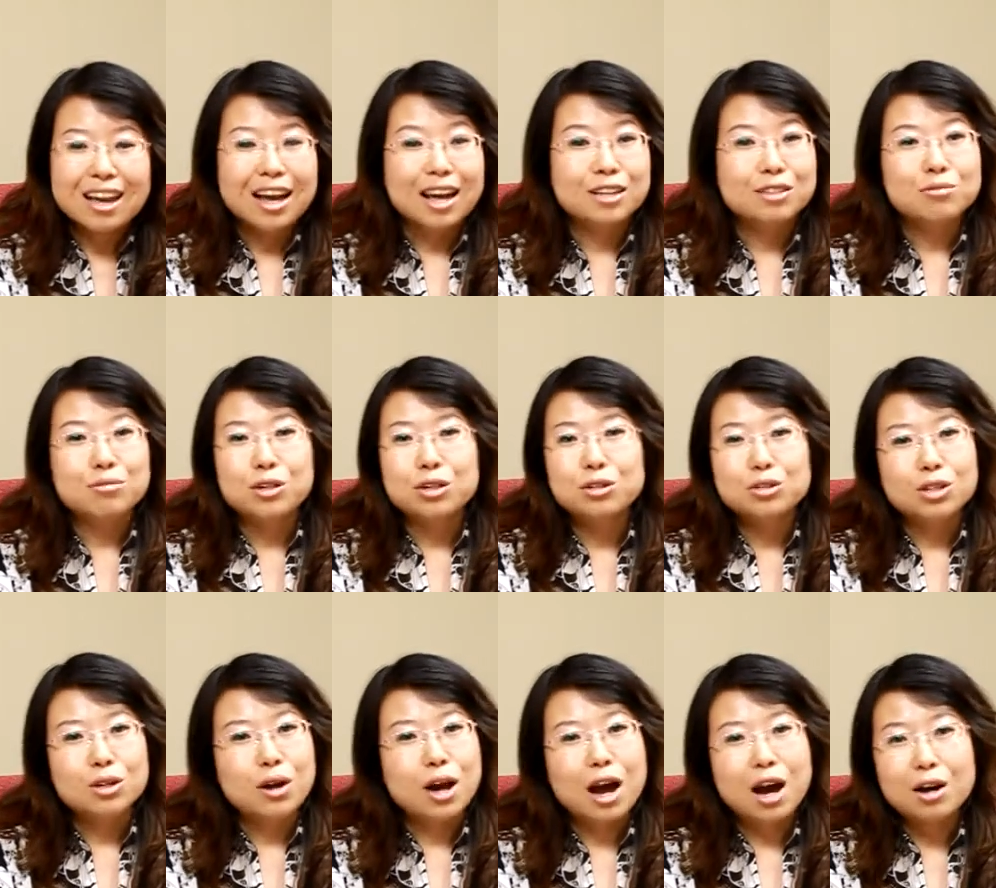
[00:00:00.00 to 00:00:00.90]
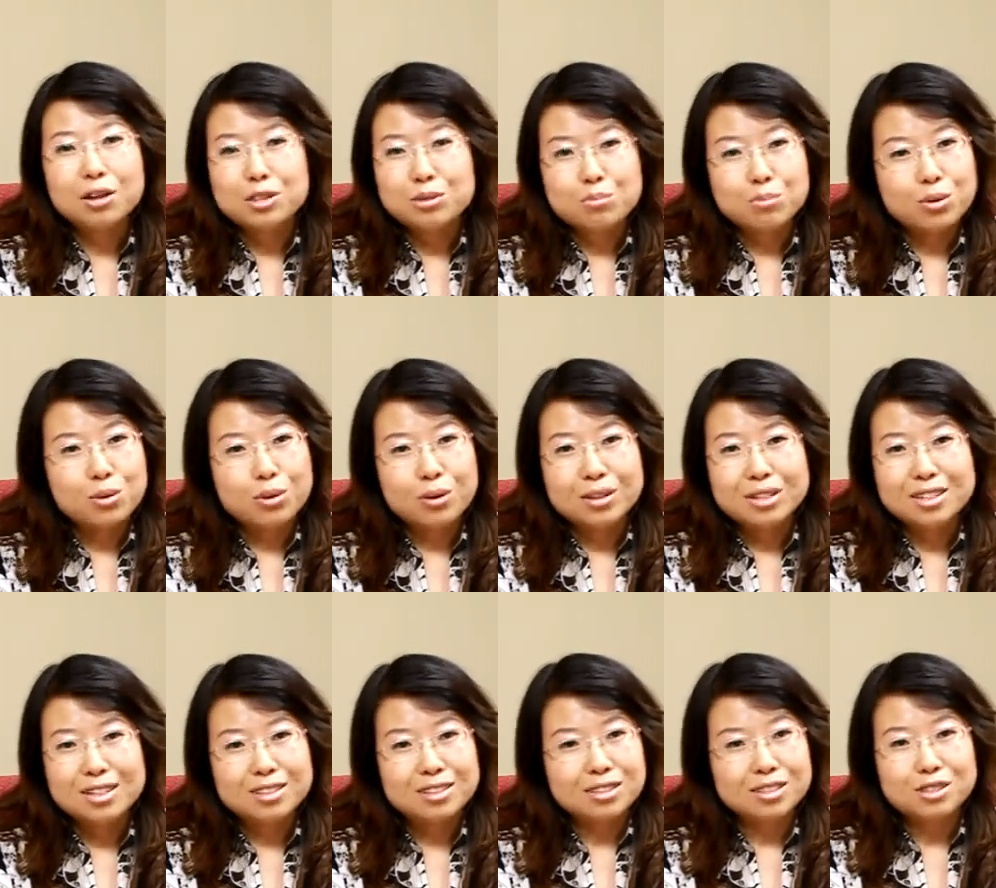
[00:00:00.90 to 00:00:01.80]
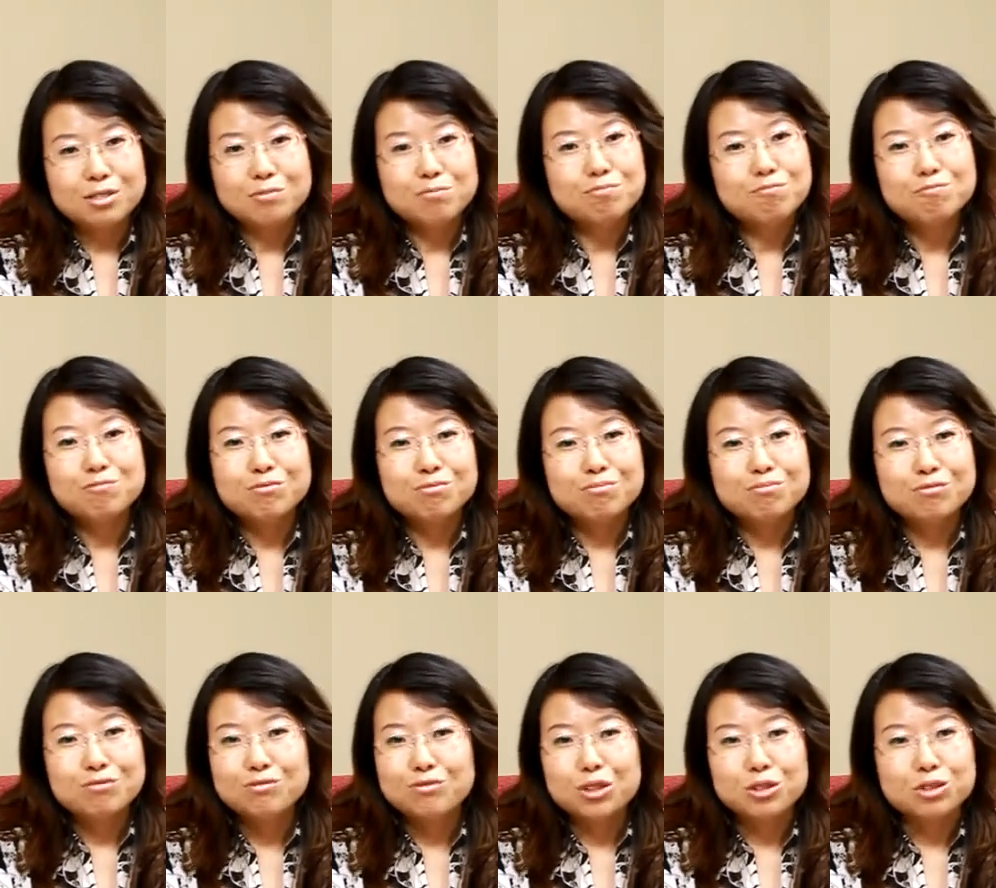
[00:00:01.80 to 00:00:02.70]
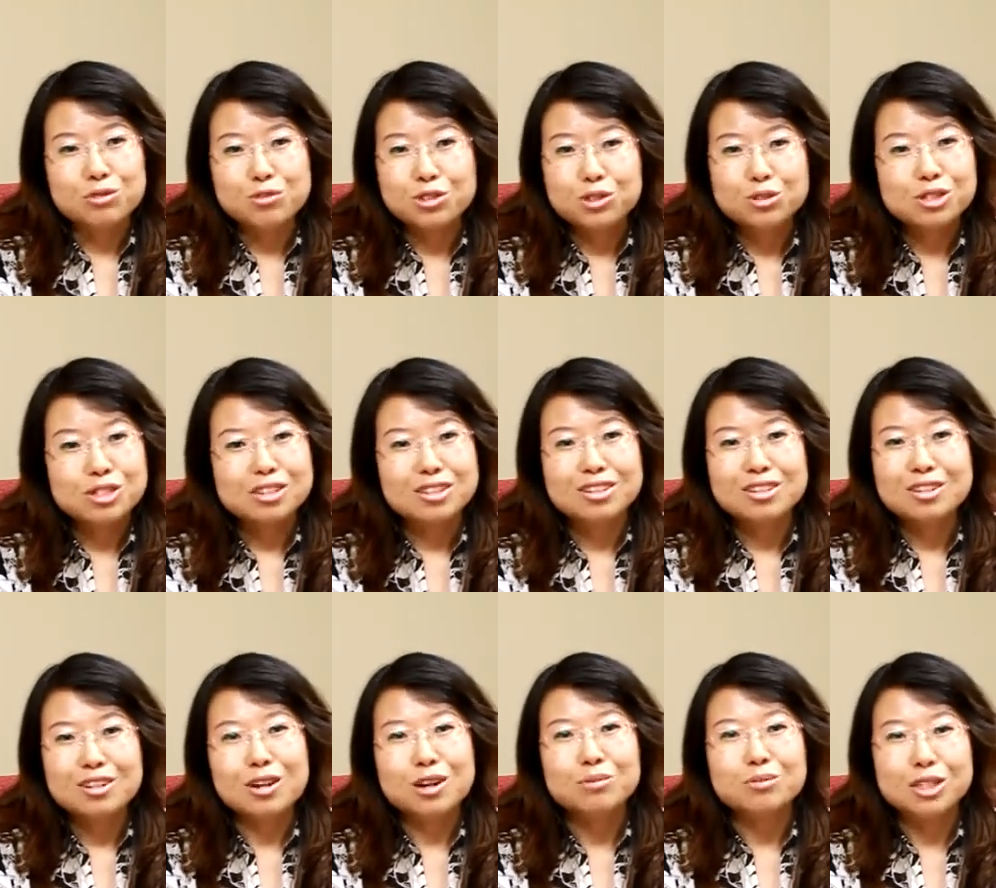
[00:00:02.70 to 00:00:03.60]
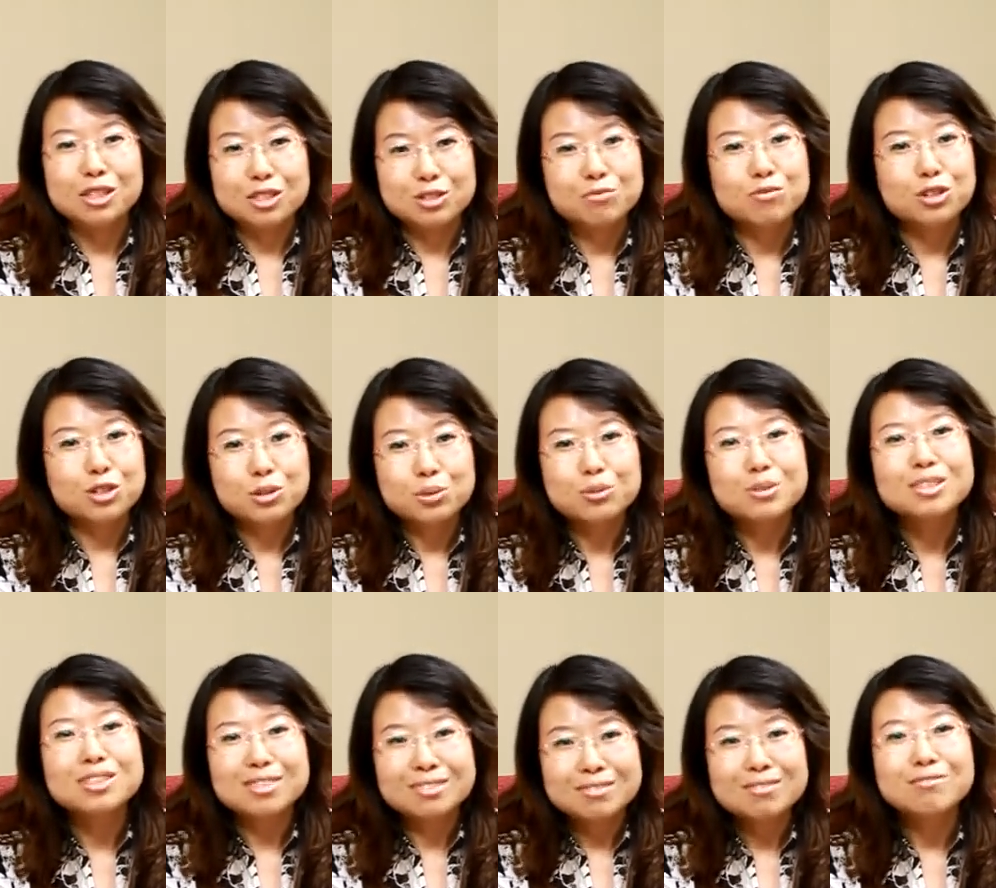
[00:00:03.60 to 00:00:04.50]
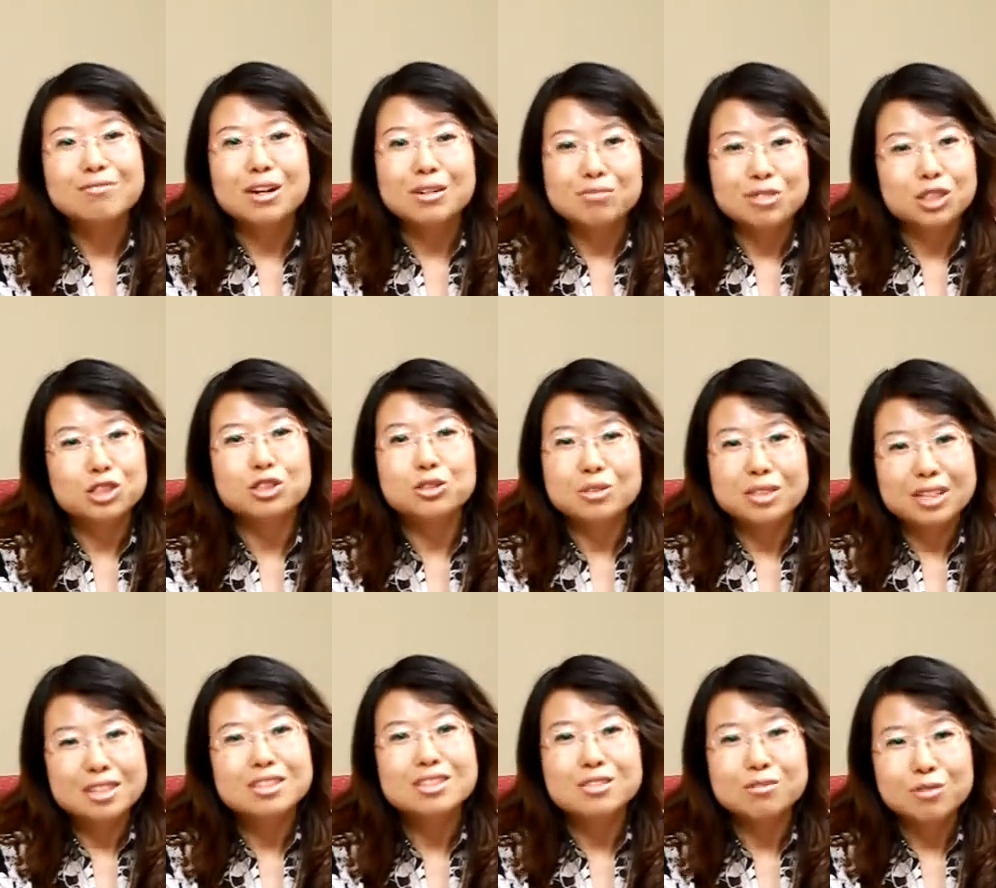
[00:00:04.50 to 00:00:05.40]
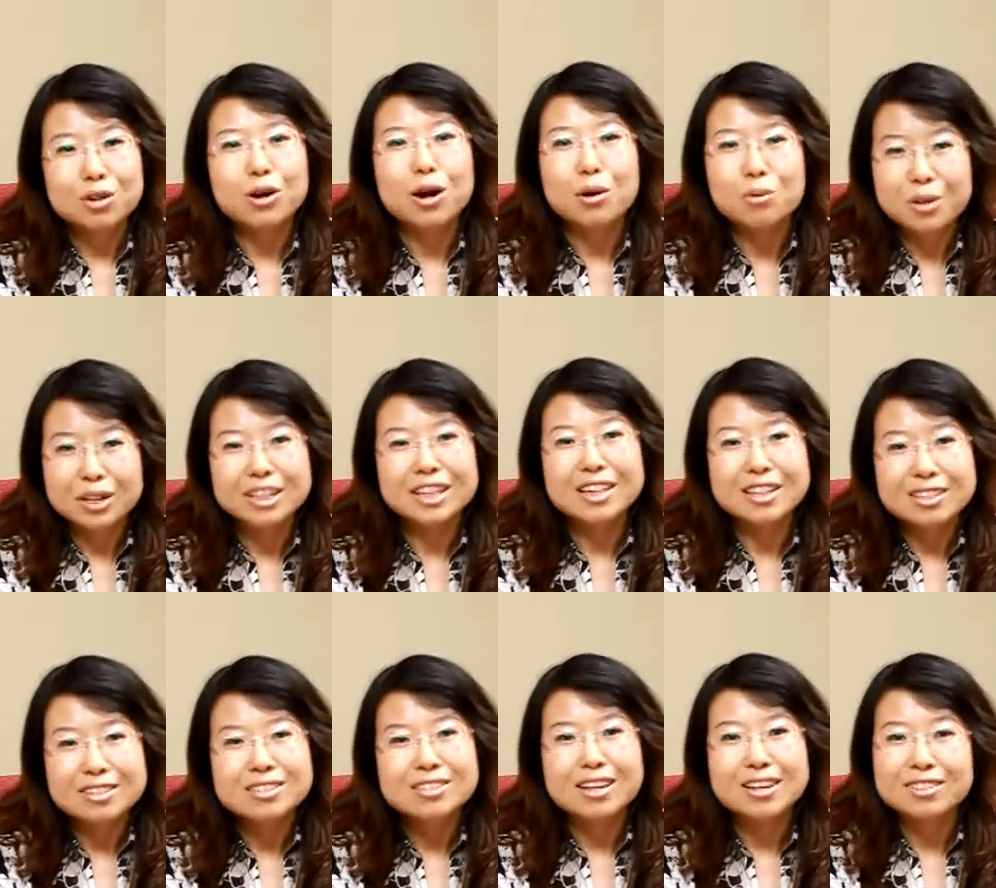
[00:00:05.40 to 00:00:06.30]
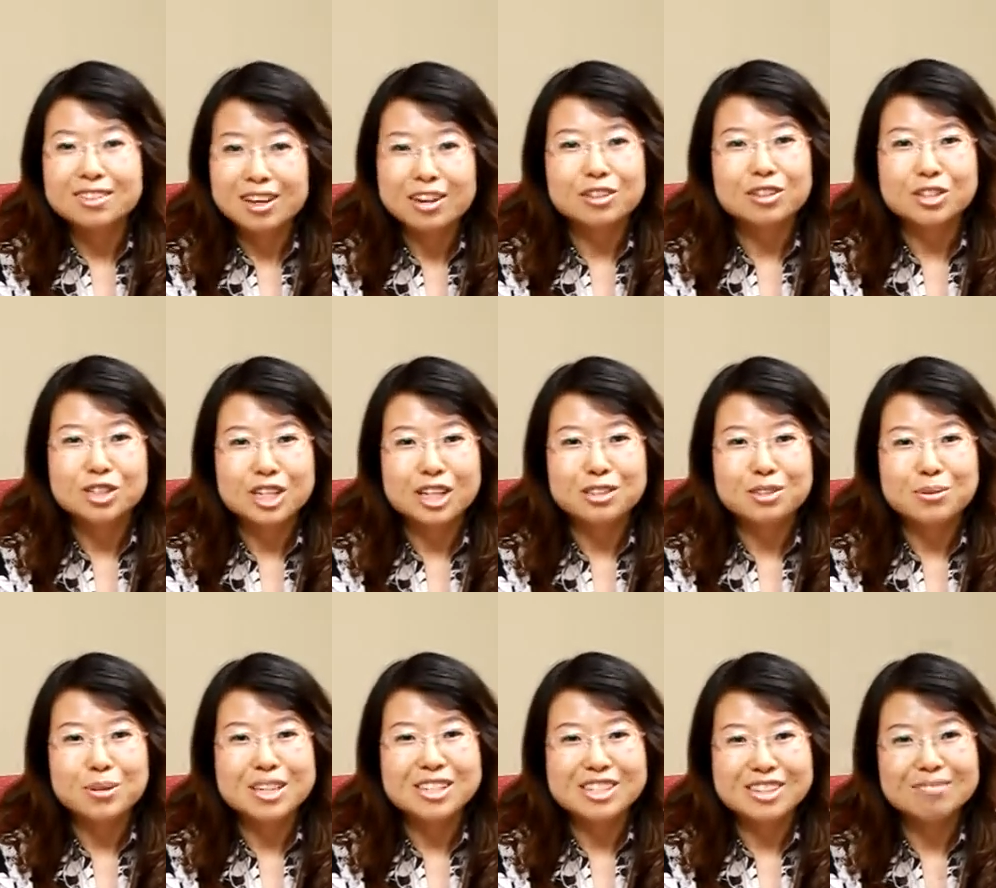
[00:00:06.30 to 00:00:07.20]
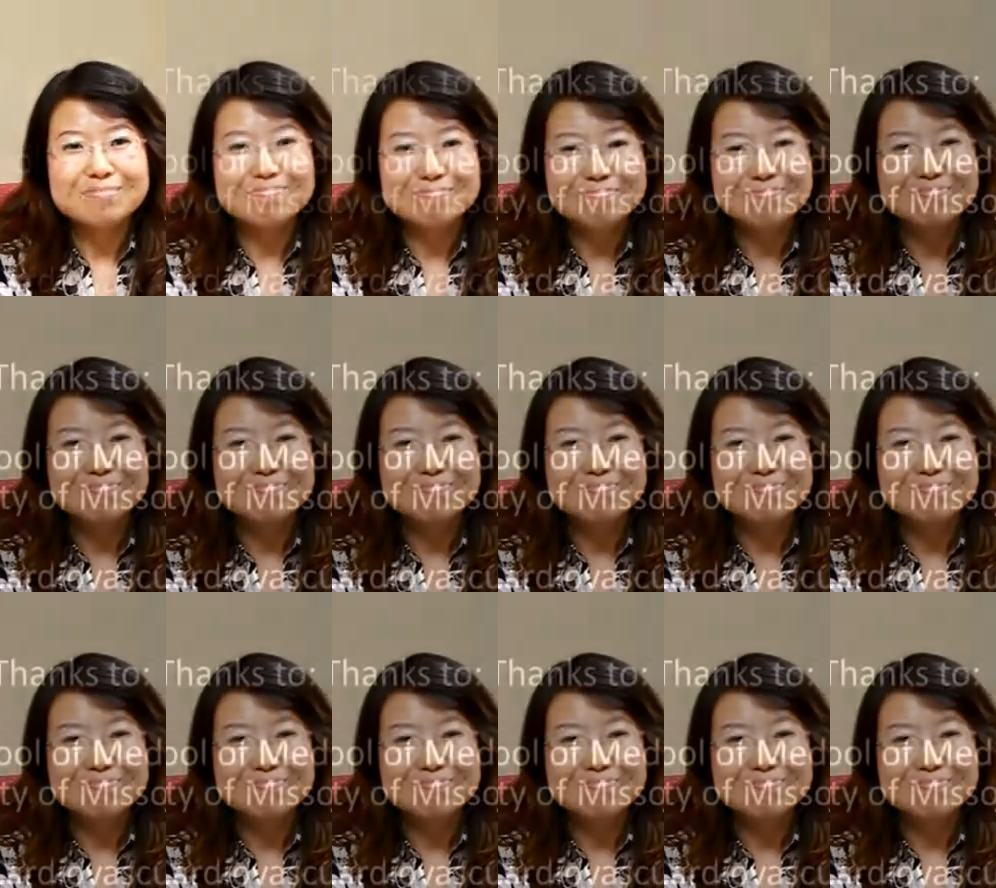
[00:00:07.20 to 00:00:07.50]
And we'll know how important for the future of this field when we do this for our kids and younger generation.